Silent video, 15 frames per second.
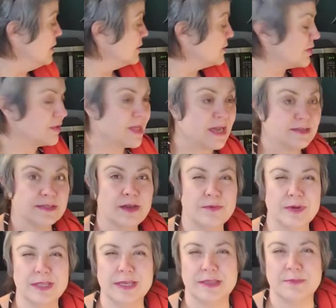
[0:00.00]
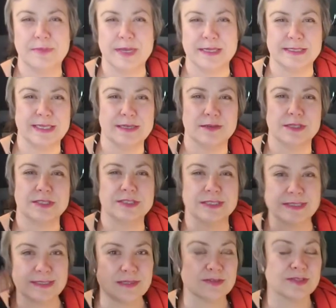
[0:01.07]
So that's not really the big deal. It's
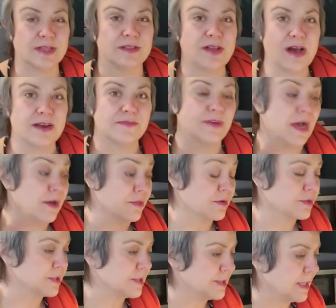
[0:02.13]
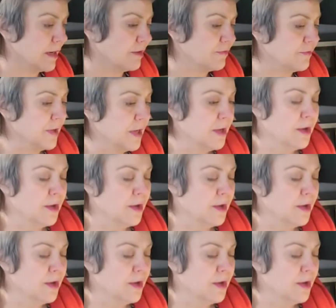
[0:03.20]
just there's a lot of other stuff